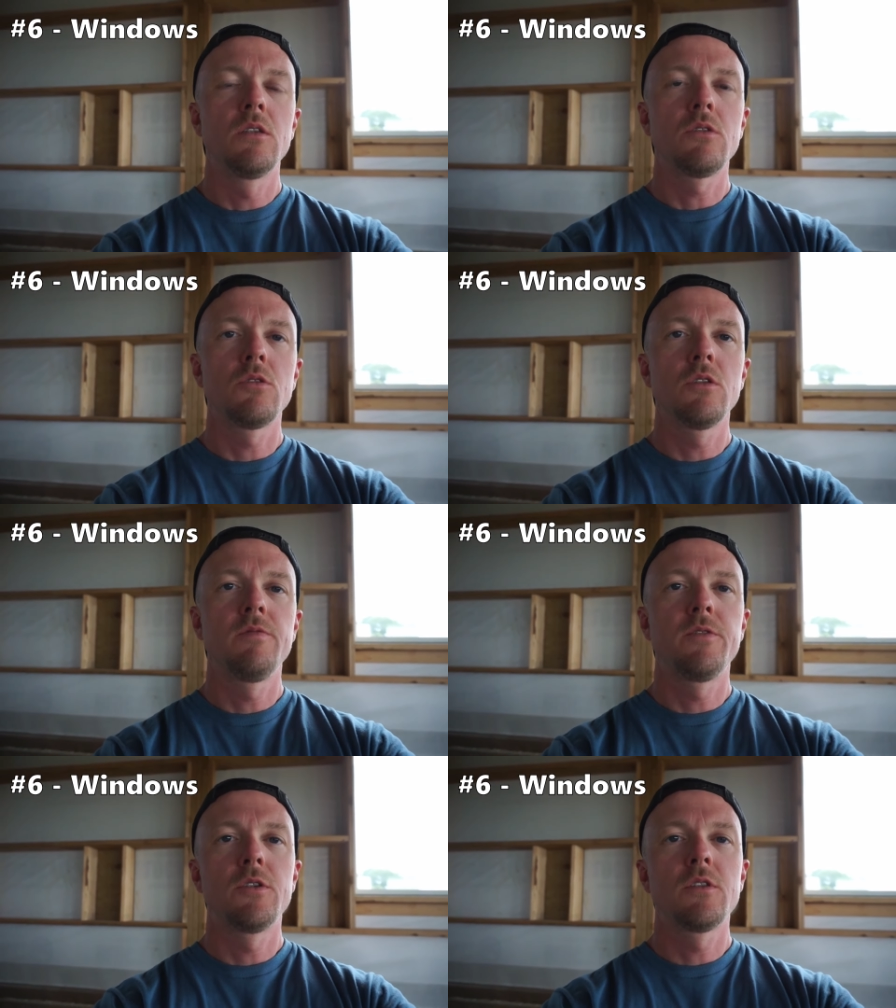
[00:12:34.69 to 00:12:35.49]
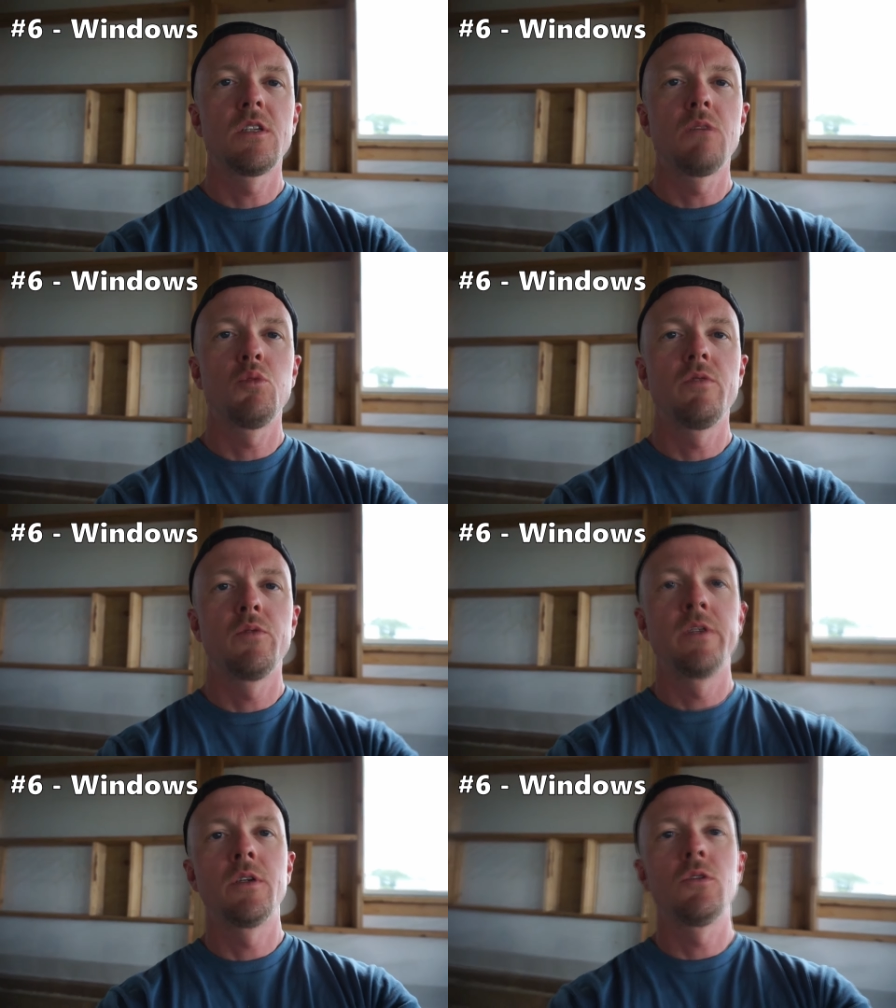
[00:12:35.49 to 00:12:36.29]
So a good first step with
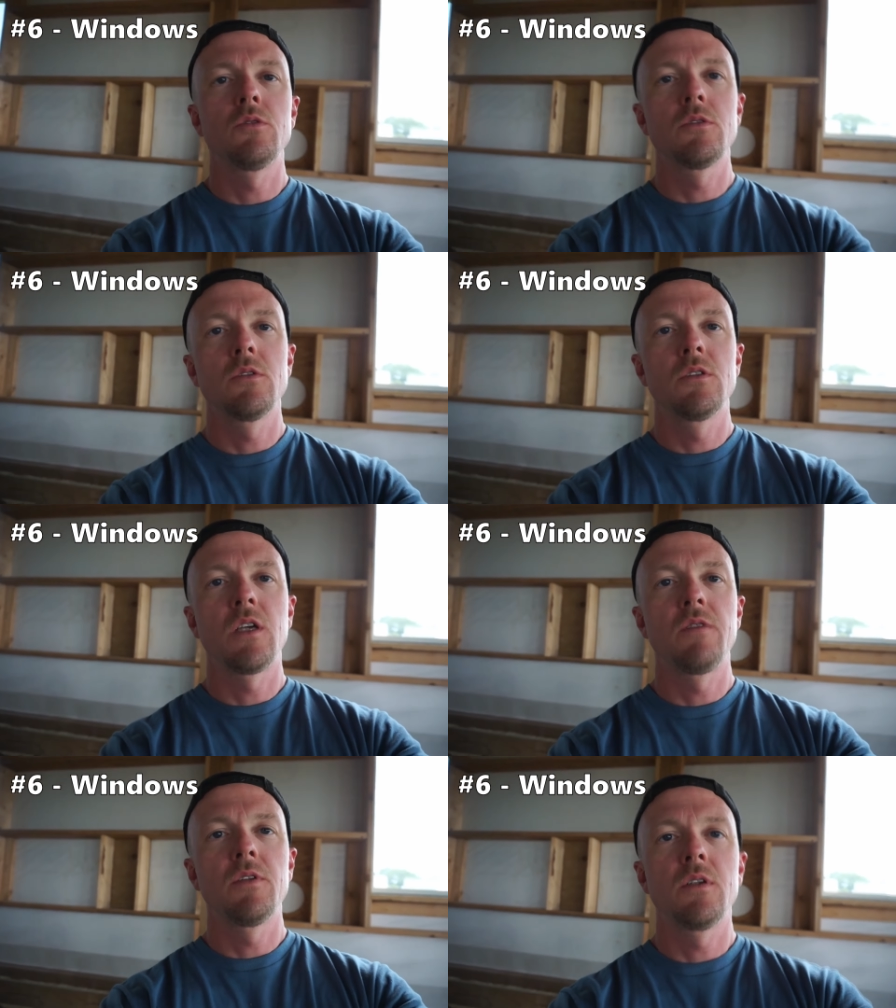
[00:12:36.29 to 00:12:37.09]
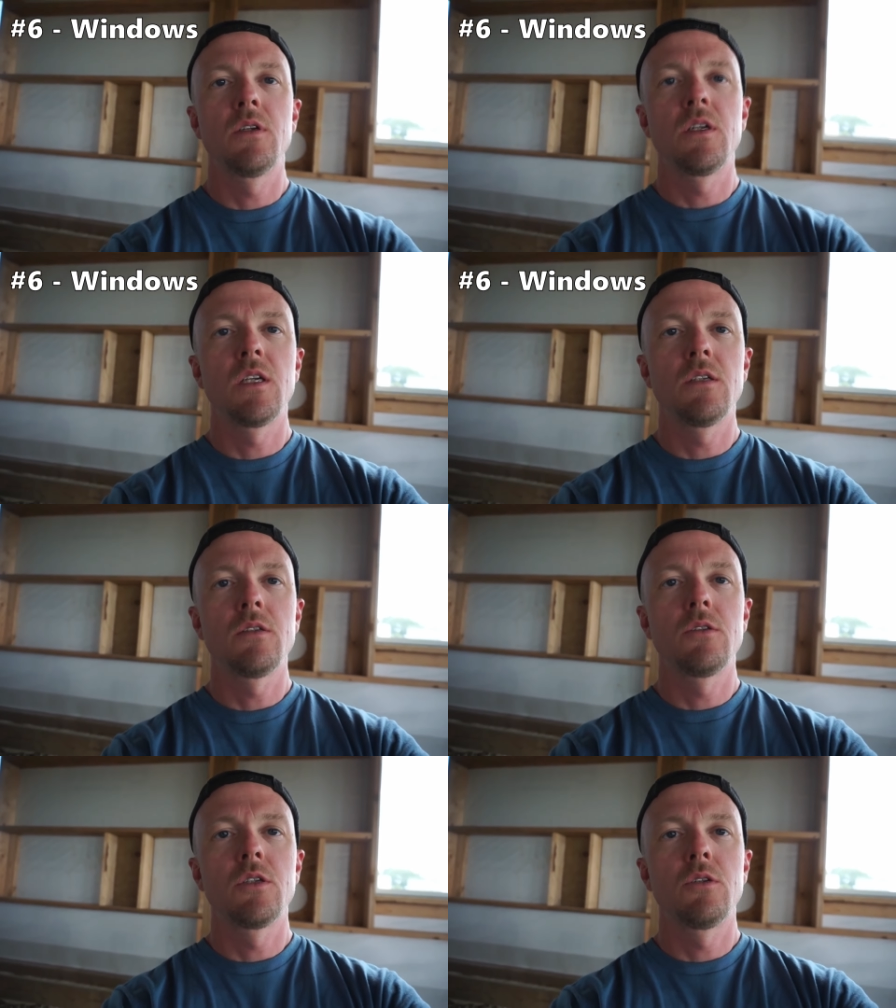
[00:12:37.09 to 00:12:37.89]
windows is having a
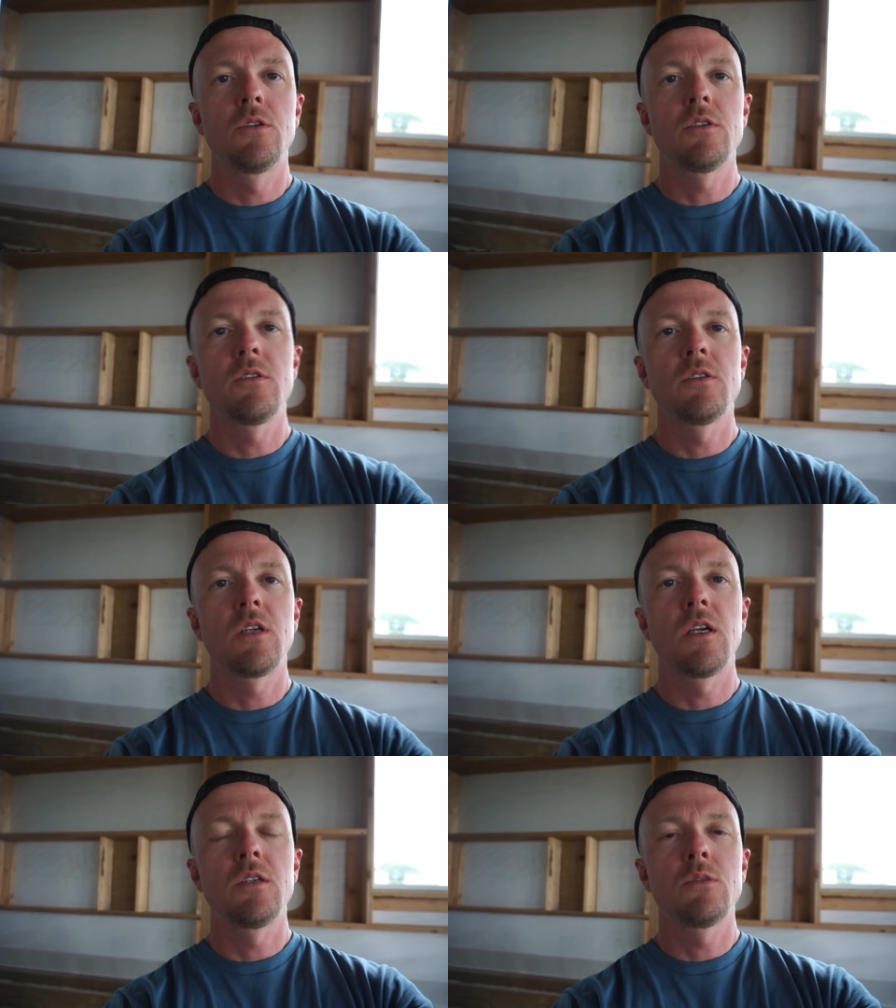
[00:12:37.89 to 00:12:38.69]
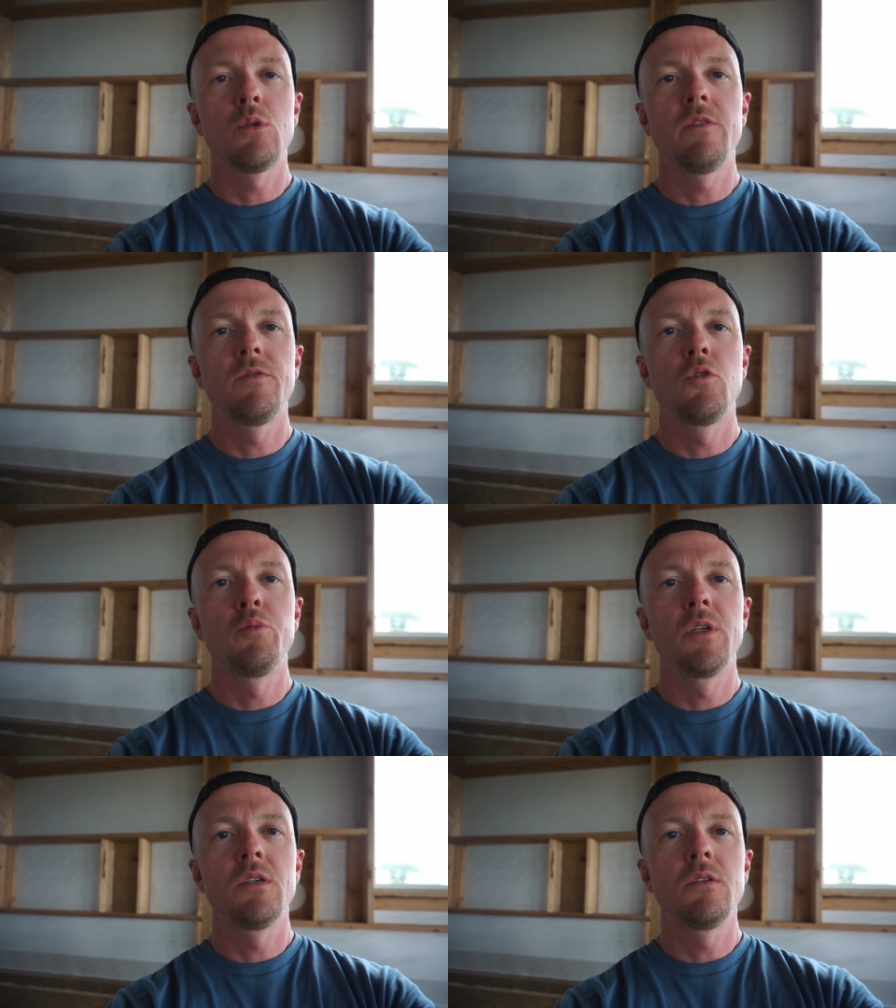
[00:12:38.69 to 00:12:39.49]
nice generously sized rough
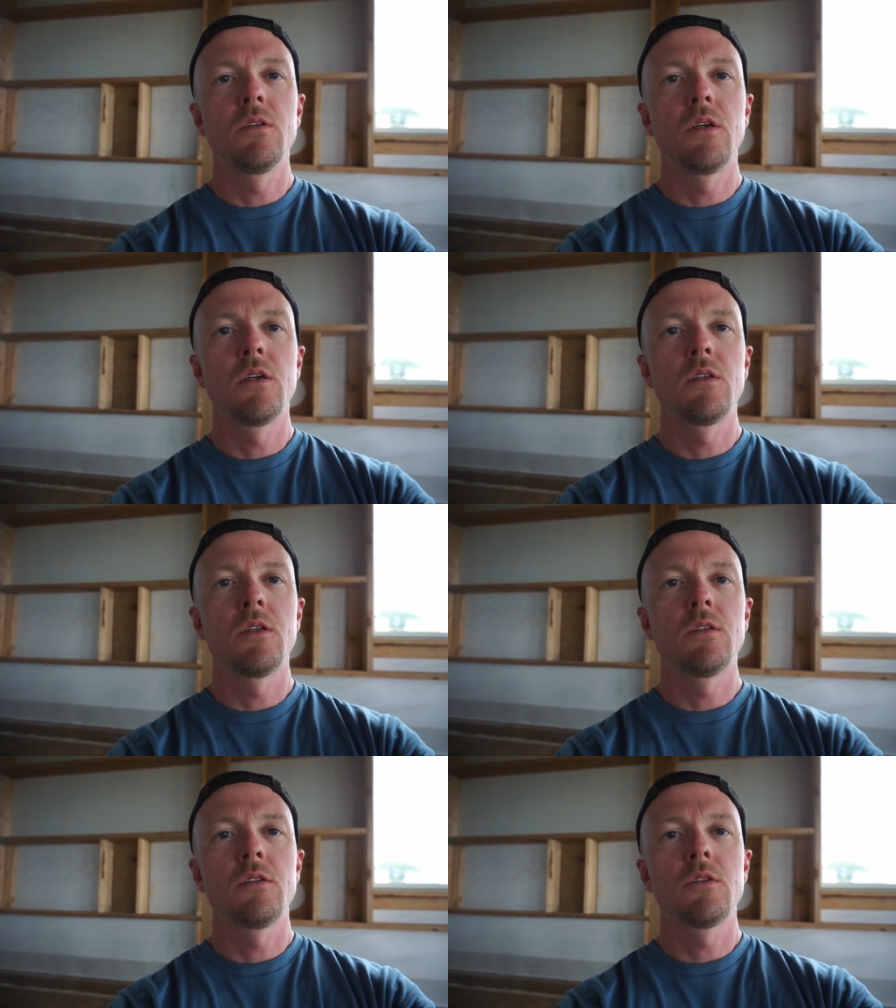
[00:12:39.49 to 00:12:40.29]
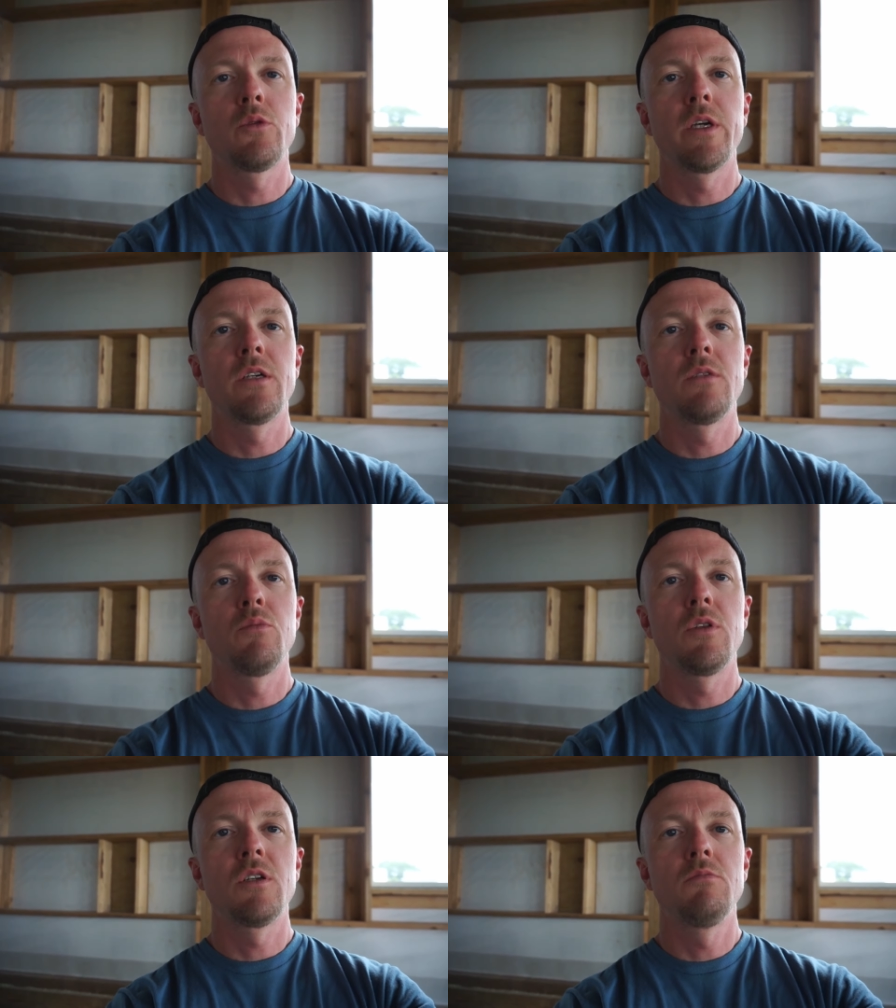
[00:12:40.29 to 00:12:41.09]
opening uh, that's square
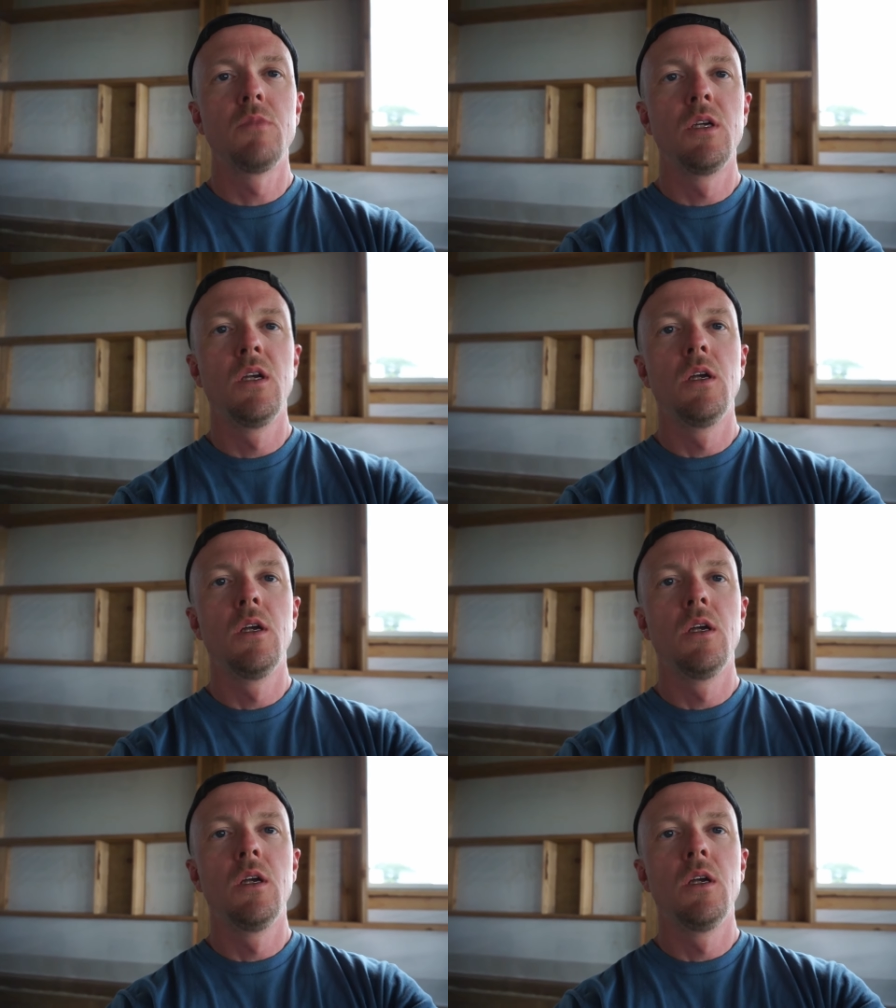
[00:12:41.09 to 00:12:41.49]
and plumb.